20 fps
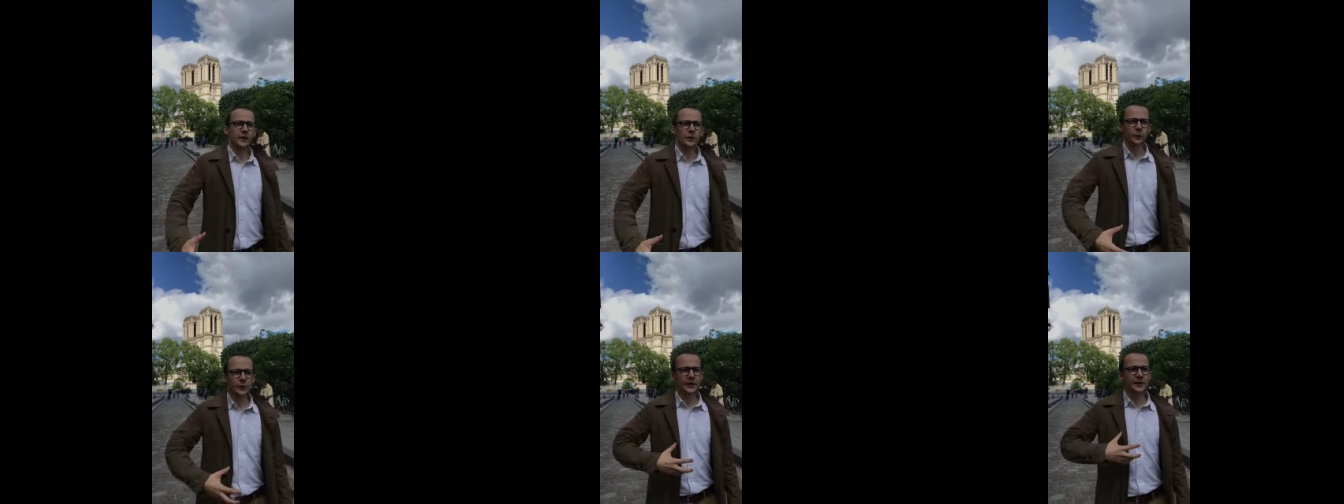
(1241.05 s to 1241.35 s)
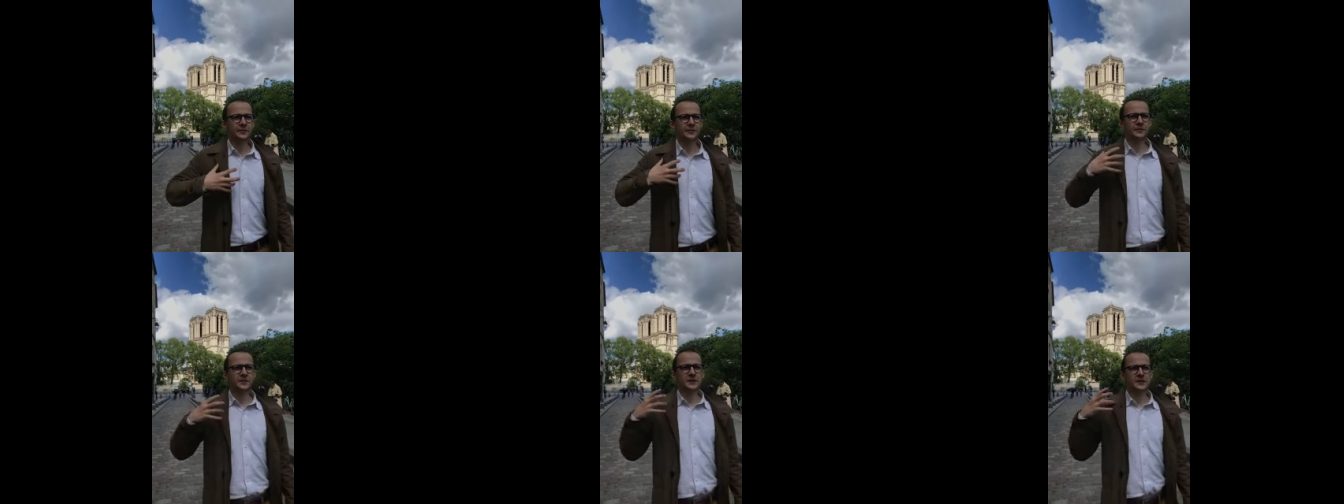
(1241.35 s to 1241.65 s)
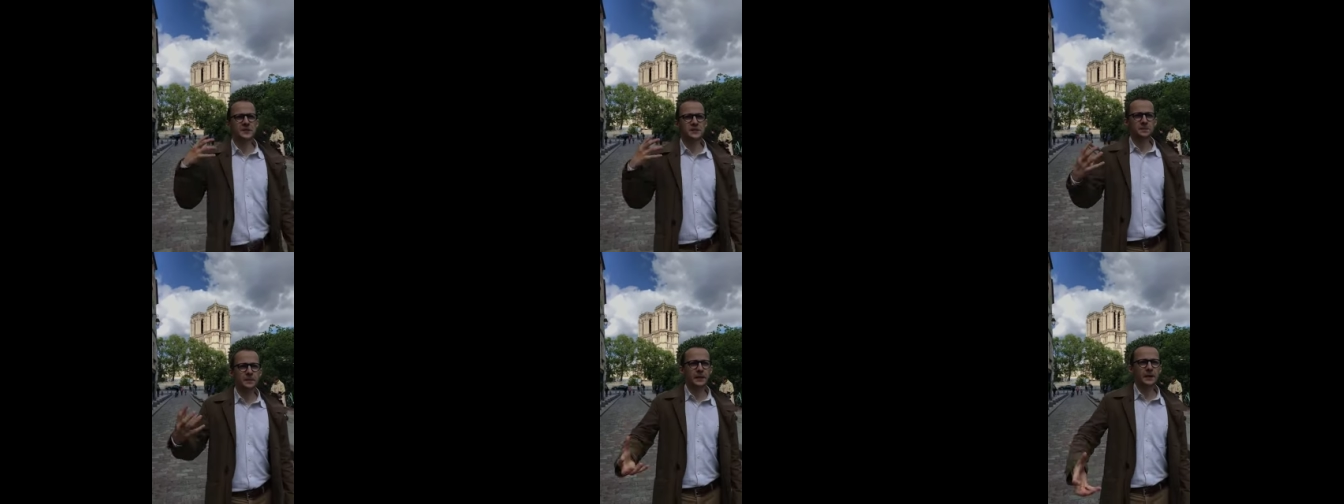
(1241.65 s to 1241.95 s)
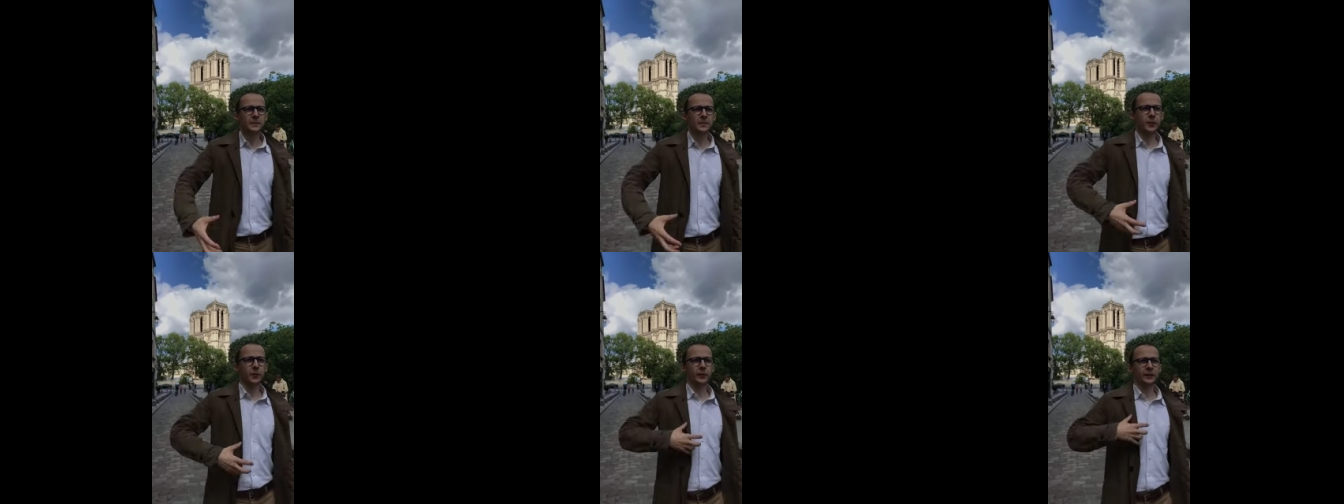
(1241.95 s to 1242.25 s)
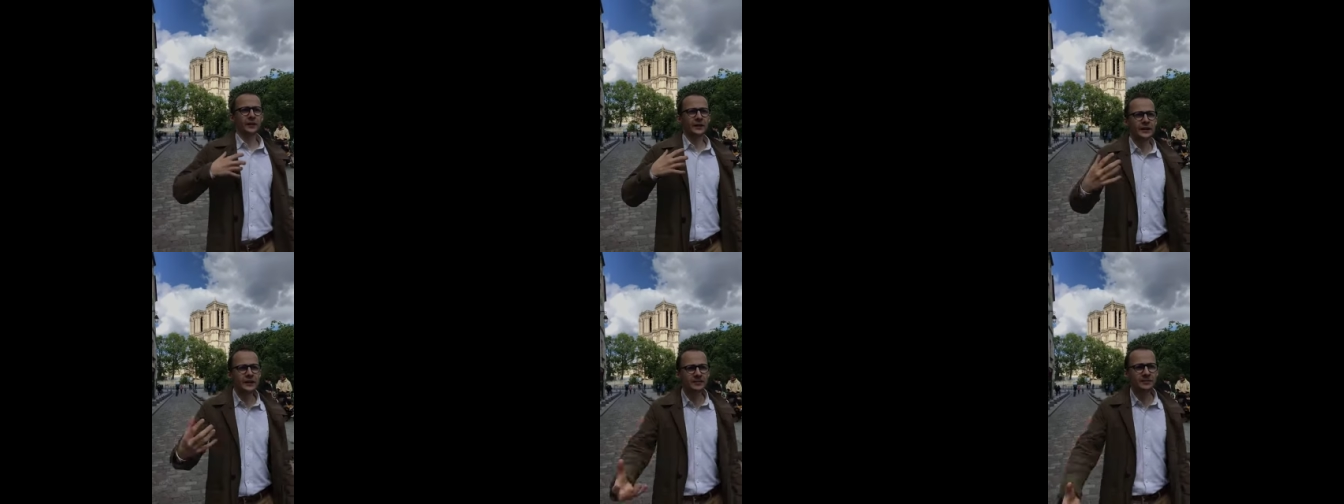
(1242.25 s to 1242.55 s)
with these people
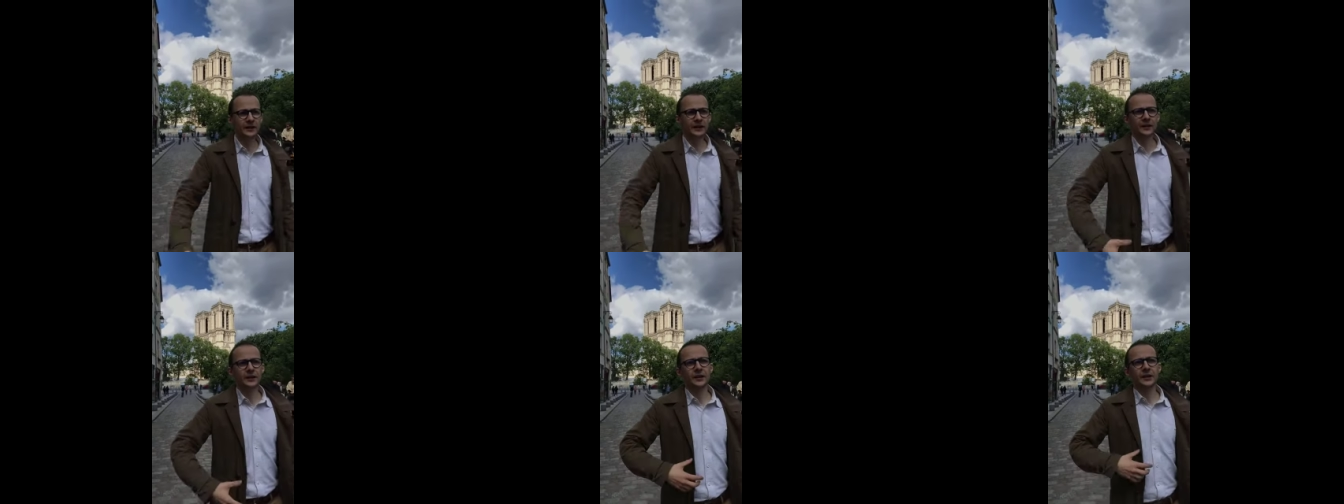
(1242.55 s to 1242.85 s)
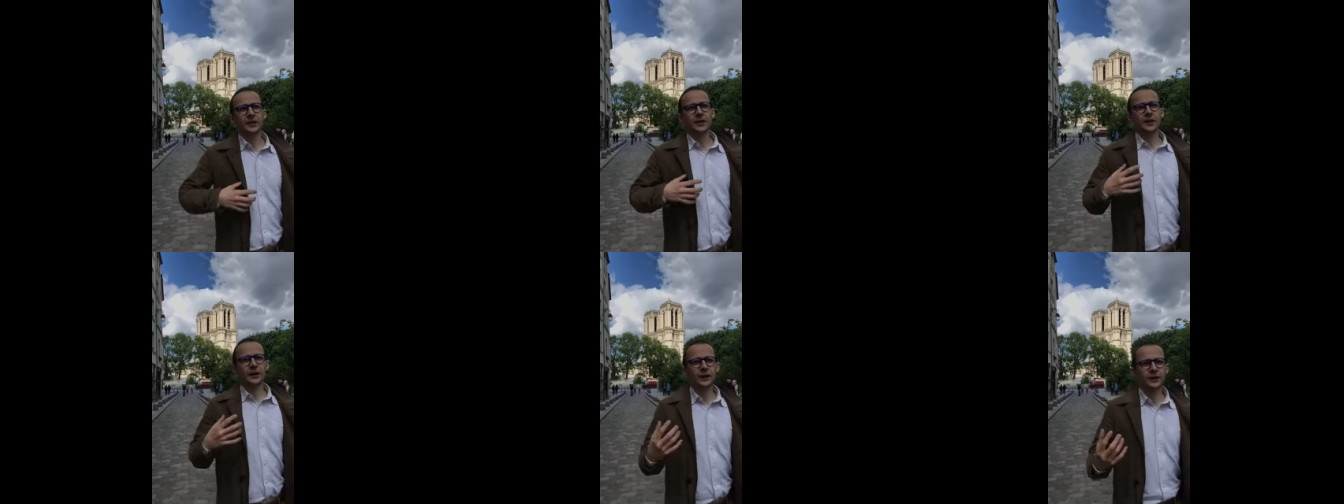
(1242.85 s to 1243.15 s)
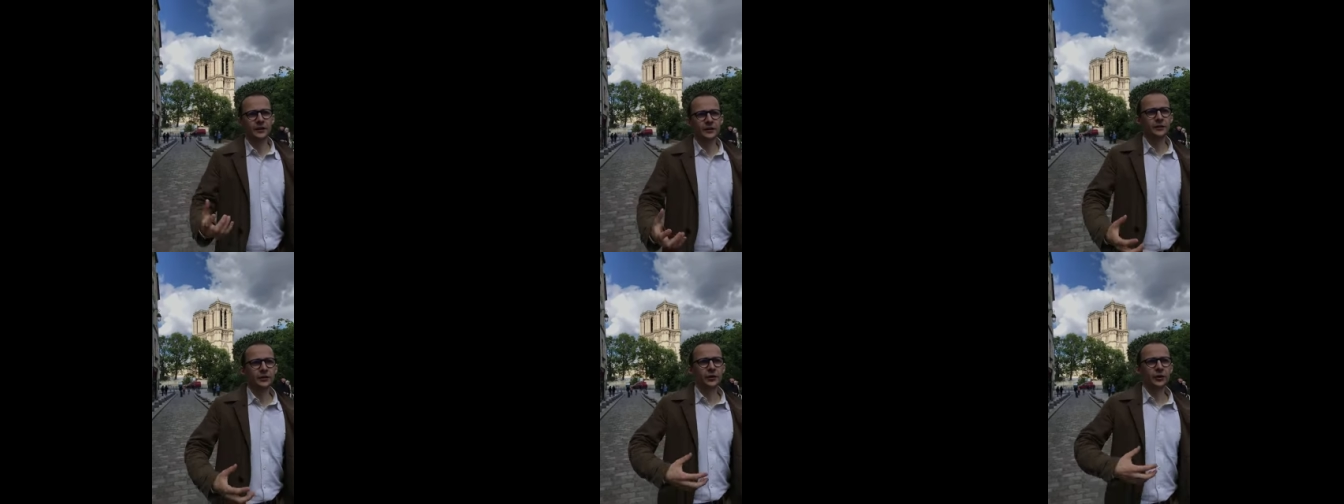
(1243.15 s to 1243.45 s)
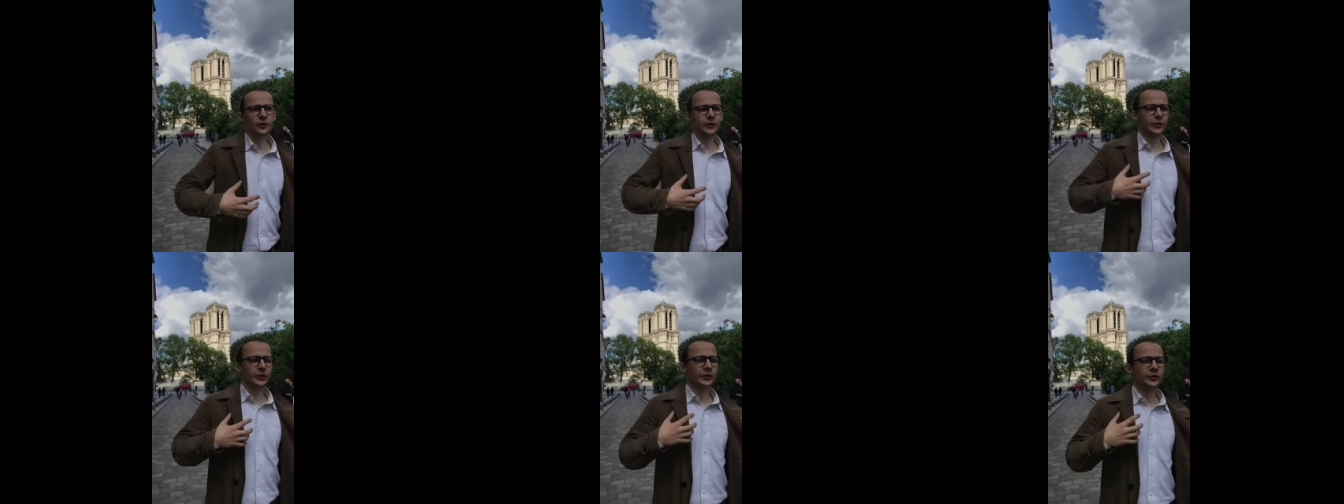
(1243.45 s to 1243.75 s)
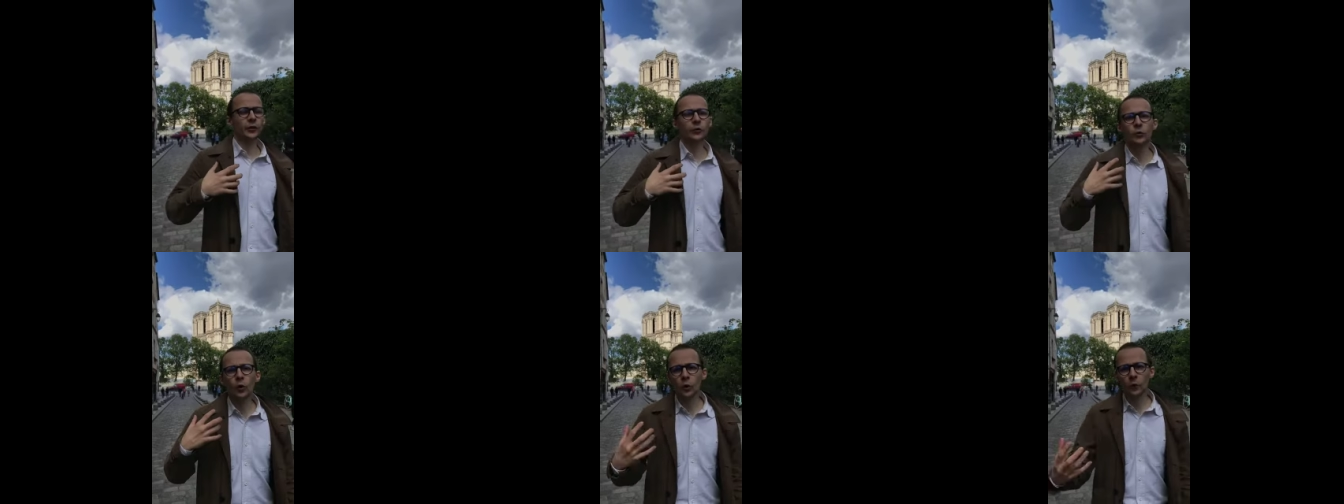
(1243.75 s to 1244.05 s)
living in the, in
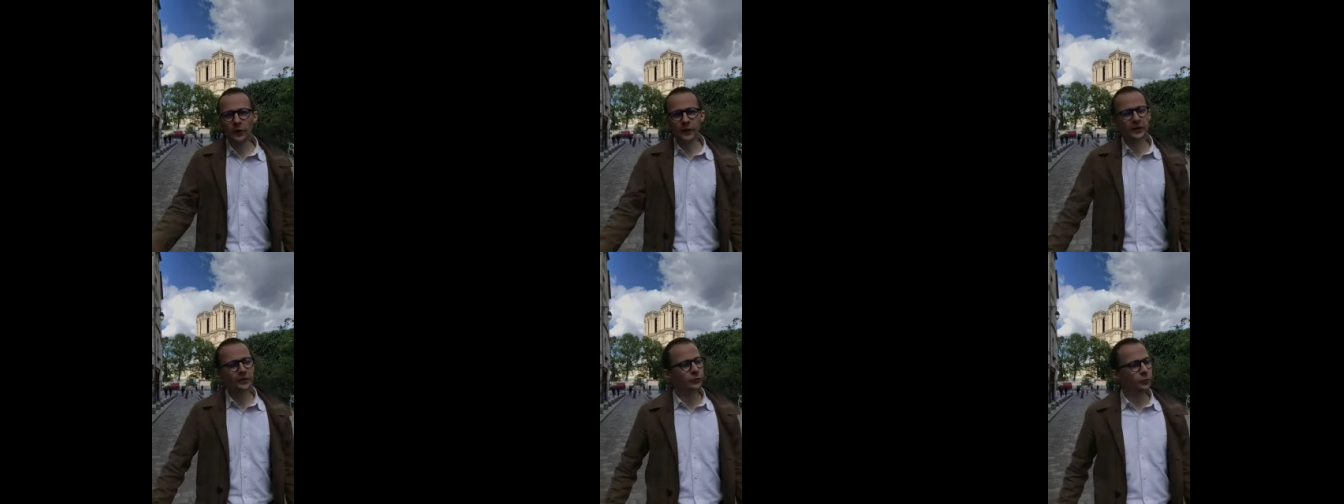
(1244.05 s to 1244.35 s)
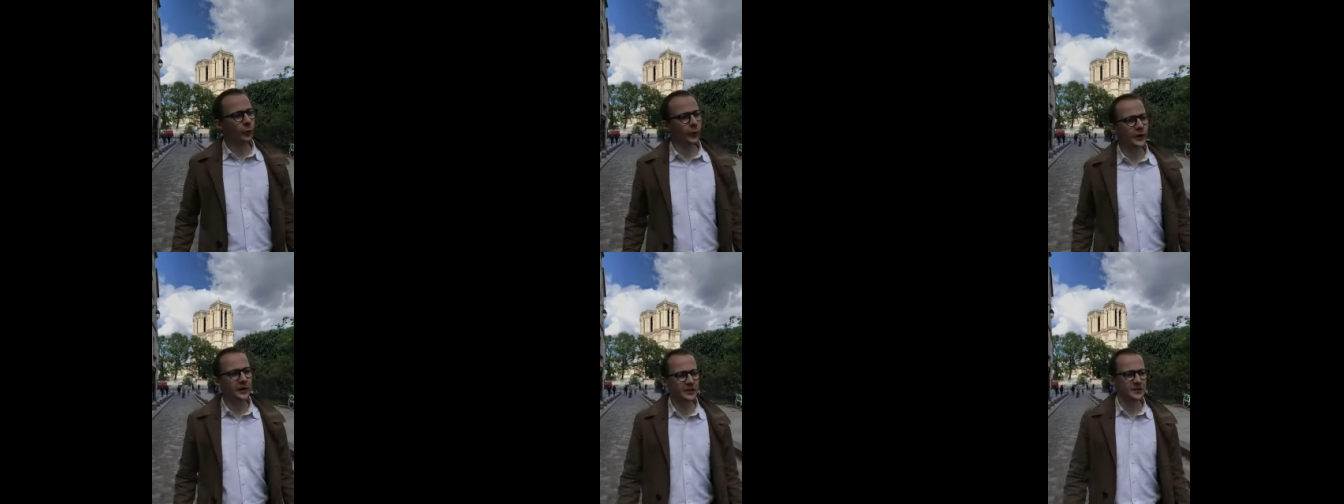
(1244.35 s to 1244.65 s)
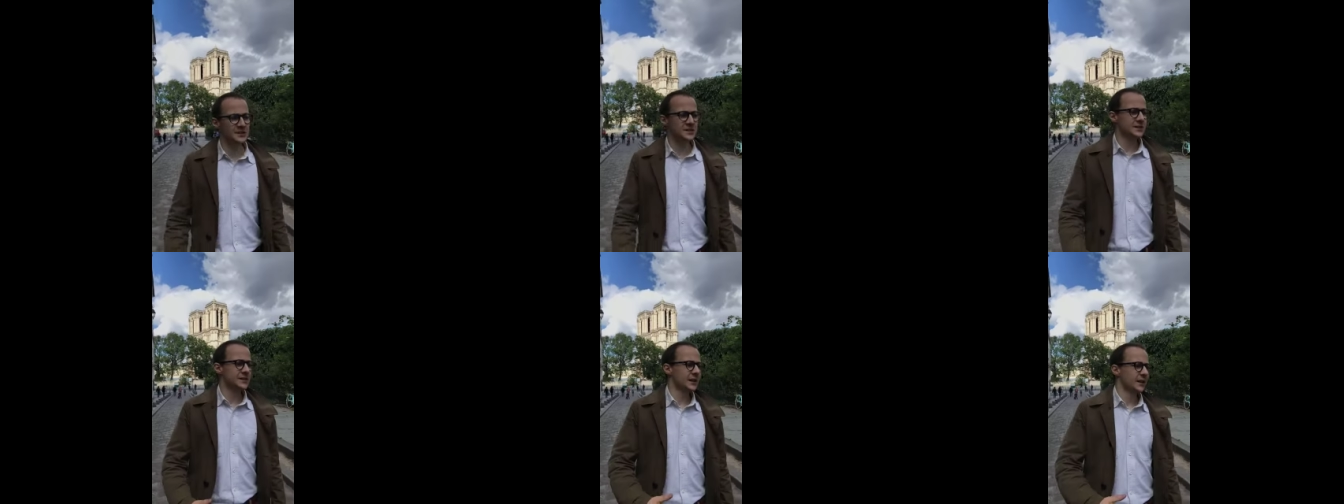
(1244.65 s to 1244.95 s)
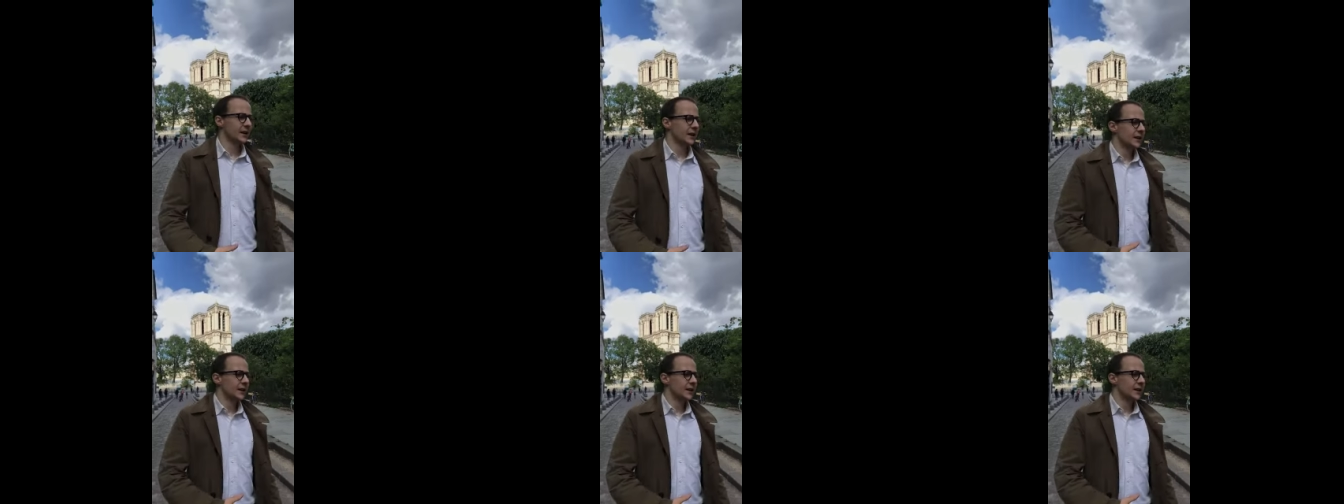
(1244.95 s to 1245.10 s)
the roaring twenties.